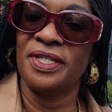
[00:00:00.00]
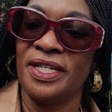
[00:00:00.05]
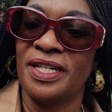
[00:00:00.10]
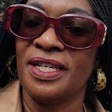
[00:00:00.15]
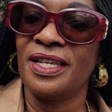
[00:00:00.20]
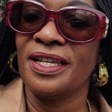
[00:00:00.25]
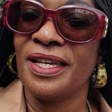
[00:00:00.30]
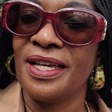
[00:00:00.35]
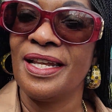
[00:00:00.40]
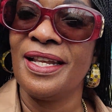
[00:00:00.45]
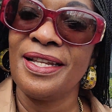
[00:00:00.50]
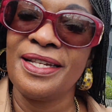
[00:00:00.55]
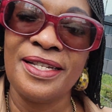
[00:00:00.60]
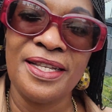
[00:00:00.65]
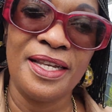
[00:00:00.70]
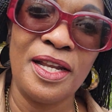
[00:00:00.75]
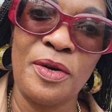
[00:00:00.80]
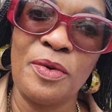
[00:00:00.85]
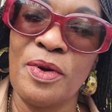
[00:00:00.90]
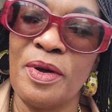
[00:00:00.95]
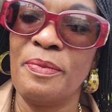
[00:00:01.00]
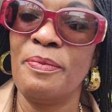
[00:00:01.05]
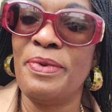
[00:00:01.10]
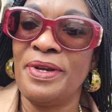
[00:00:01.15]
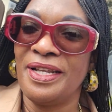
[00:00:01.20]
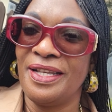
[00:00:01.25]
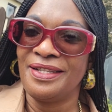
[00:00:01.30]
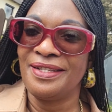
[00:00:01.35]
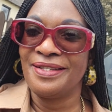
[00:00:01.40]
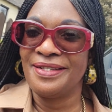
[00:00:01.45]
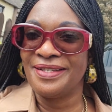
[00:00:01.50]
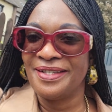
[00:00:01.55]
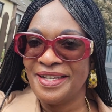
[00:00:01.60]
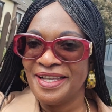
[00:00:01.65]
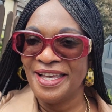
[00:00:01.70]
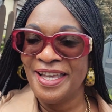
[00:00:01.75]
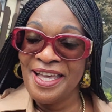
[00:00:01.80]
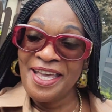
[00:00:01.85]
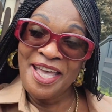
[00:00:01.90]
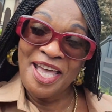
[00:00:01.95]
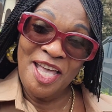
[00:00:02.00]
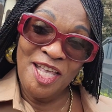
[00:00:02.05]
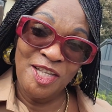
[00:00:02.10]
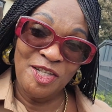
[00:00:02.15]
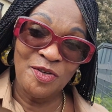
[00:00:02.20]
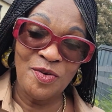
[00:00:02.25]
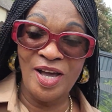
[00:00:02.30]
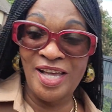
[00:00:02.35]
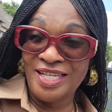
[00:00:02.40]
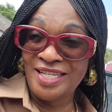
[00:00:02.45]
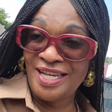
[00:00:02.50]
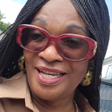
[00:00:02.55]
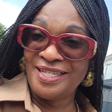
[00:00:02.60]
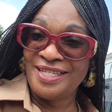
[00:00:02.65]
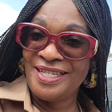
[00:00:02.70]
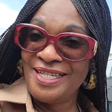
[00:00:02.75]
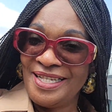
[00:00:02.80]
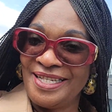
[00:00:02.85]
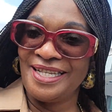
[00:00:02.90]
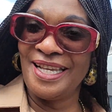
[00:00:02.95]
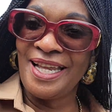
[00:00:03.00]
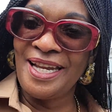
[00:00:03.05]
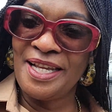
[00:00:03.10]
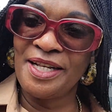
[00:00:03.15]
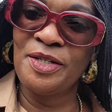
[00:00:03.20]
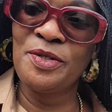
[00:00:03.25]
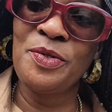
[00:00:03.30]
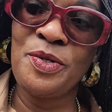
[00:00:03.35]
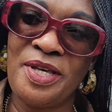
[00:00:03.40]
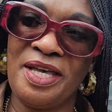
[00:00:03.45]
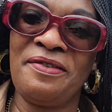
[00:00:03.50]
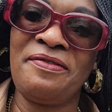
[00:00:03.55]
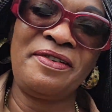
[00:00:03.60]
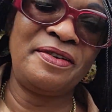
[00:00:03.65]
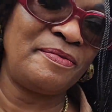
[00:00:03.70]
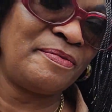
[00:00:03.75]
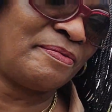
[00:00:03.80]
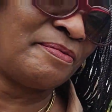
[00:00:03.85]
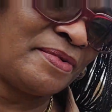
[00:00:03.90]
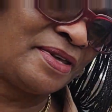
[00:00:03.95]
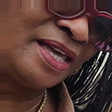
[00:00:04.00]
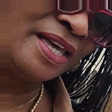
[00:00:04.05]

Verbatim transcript: taking a letter in our place. So I just decided to give him